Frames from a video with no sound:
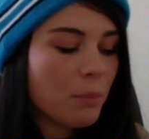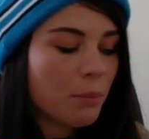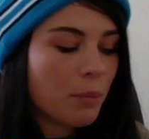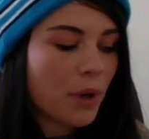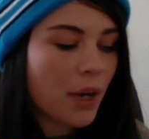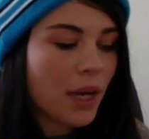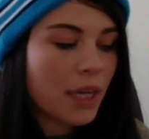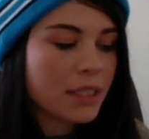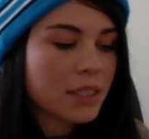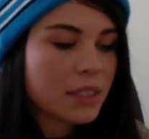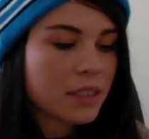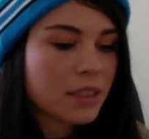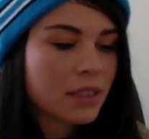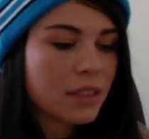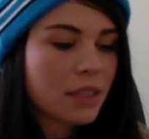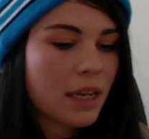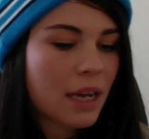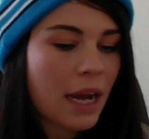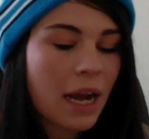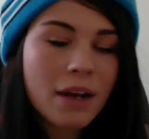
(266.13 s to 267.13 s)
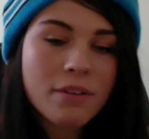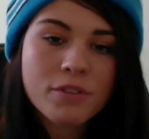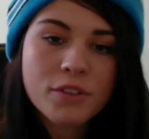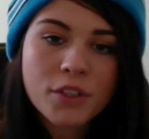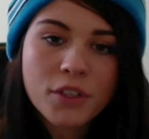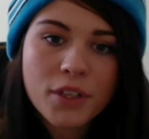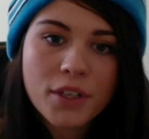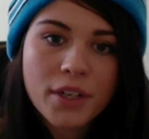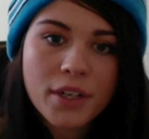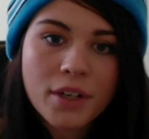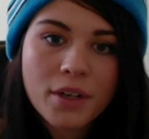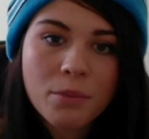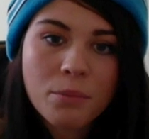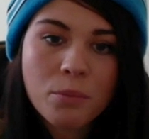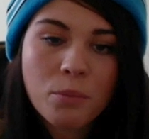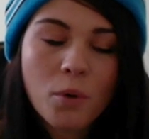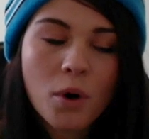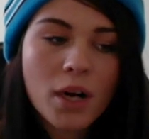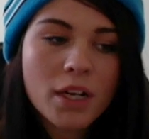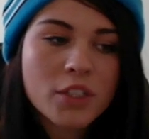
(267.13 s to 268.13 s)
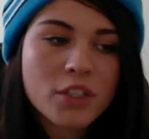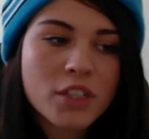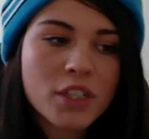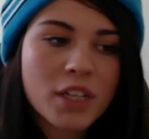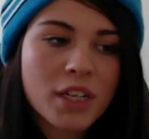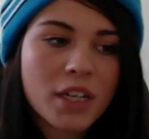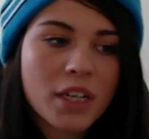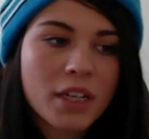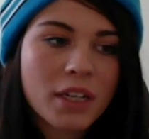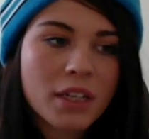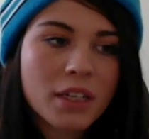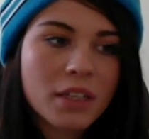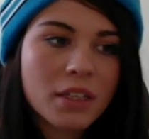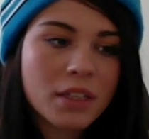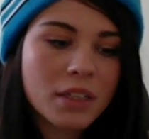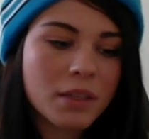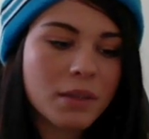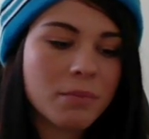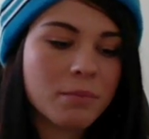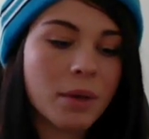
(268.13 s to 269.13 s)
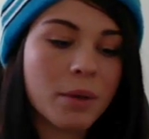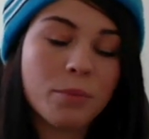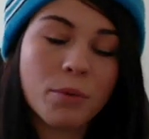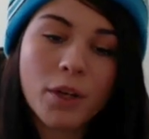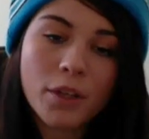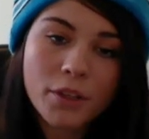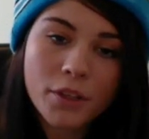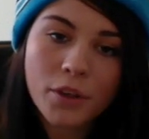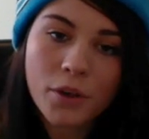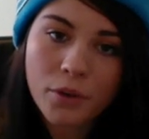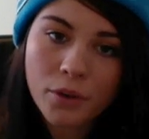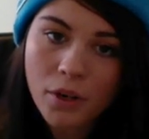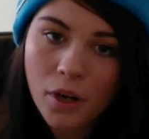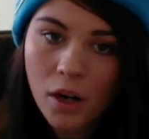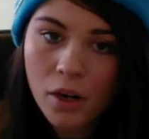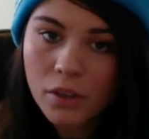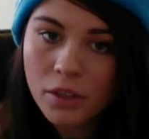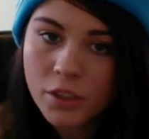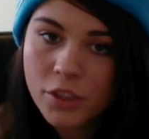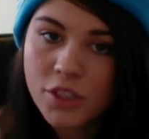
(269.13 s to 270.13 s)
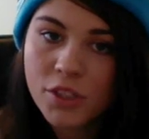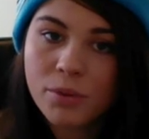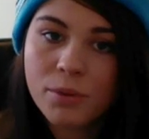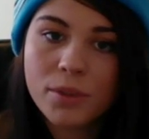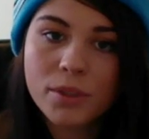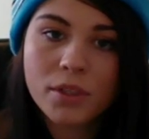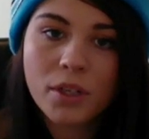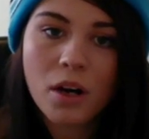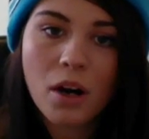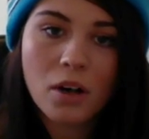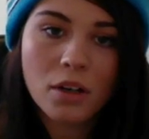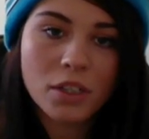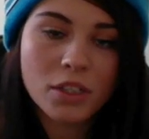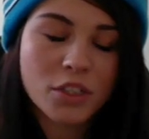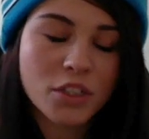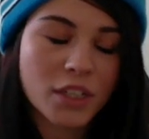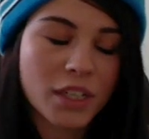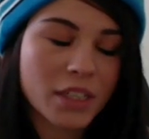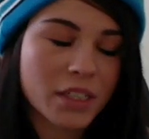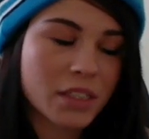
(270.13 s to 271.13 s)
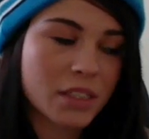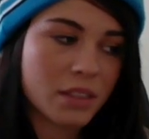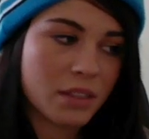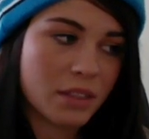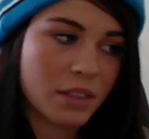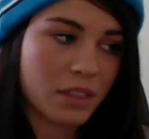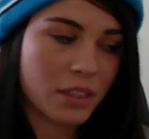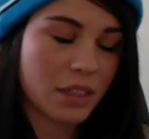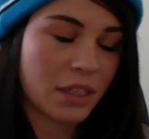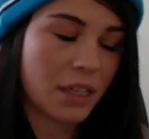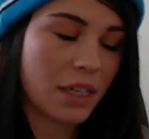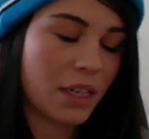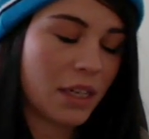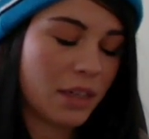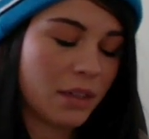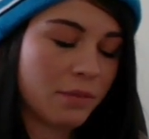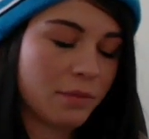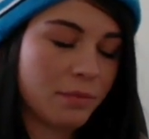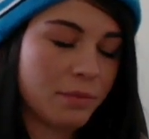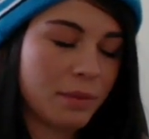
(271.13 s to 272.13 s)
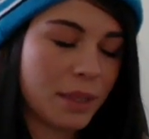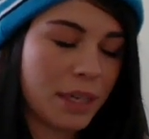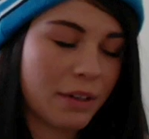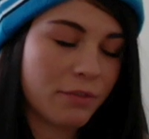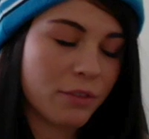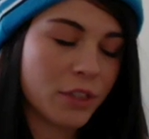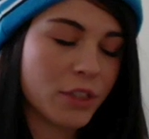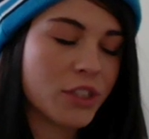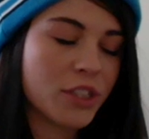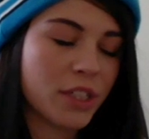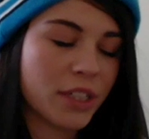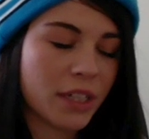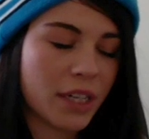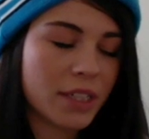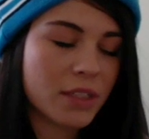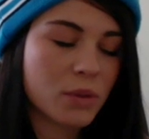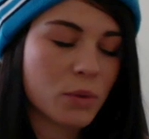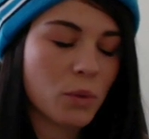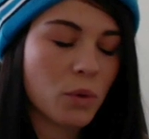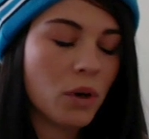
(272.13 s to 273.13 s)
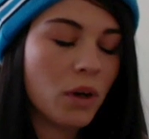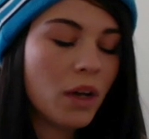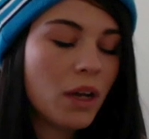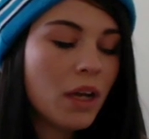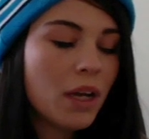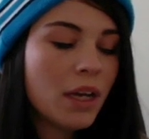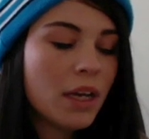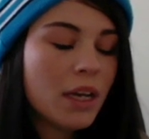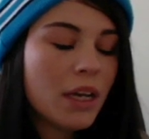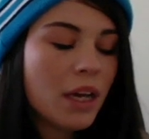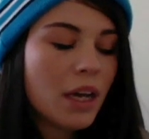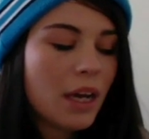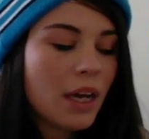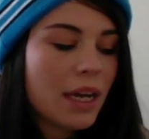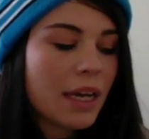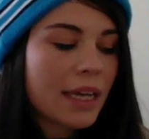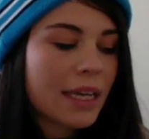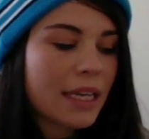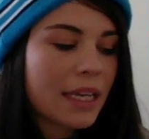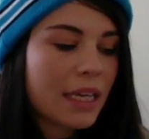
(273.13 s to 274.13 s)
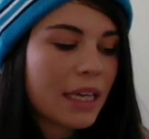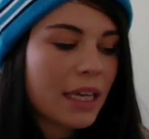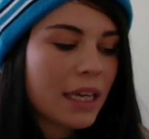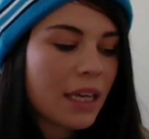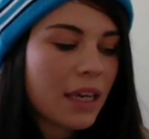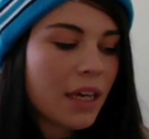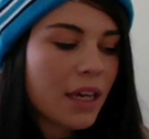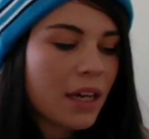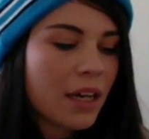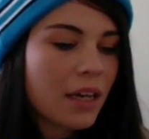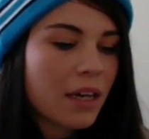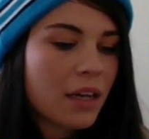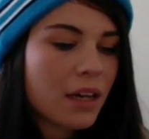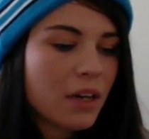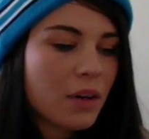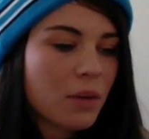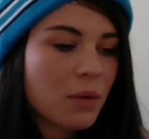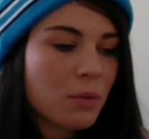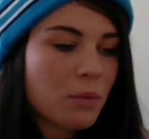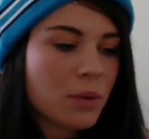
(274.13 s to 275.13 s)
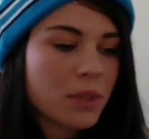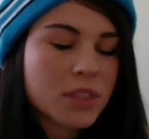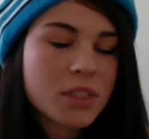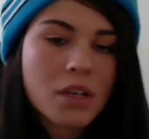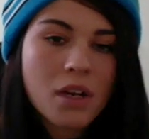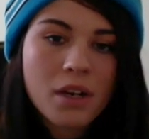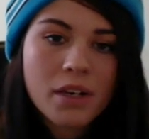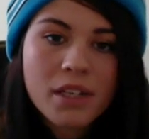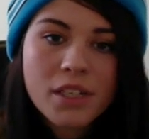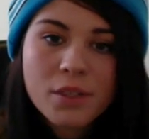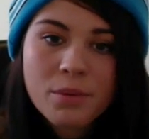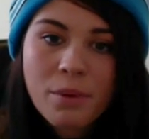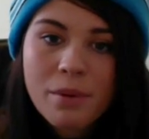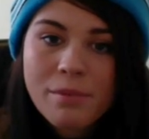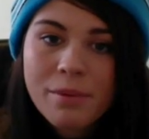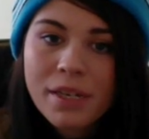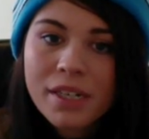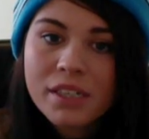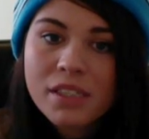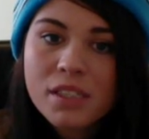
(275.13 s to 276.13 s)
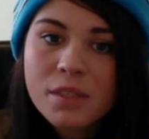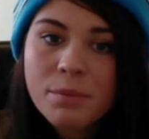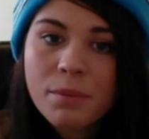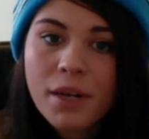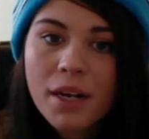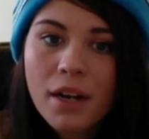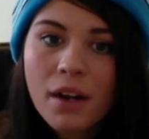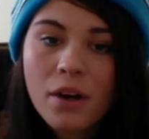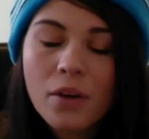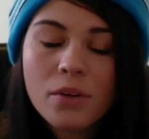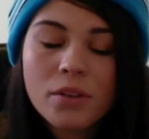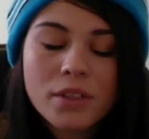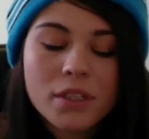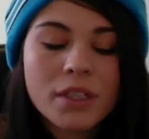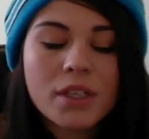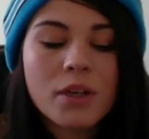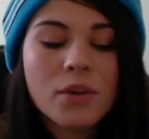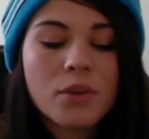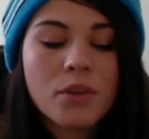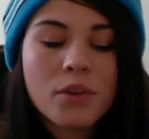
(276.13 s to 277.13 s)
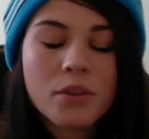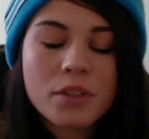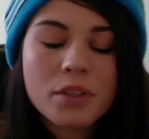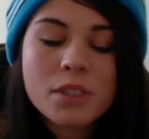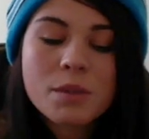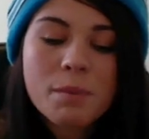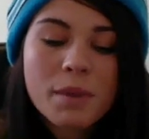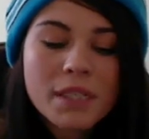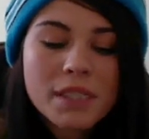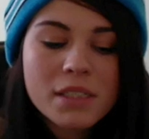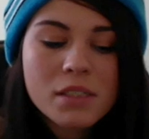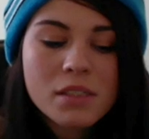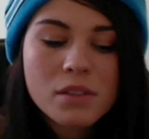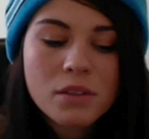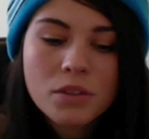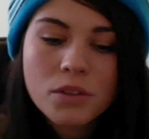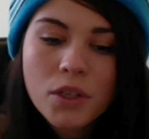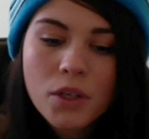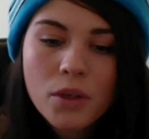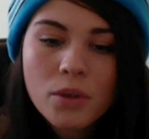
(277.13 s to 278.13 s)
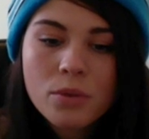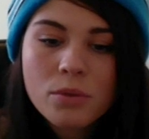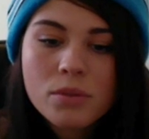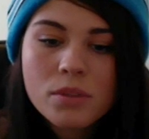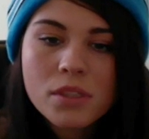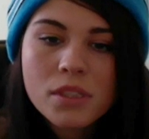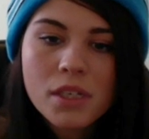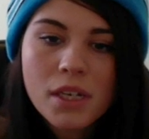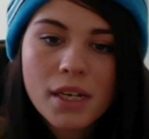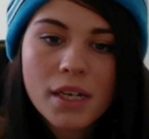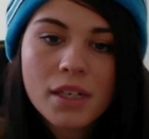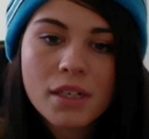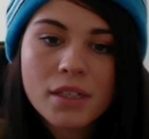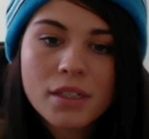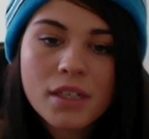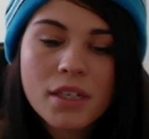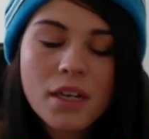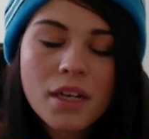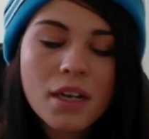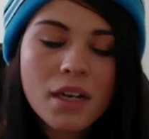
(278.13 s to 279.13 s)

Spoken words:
But after watching my brother go to college, he went to college in my first year in high school. He was talking to my parents about the expense, the loans, and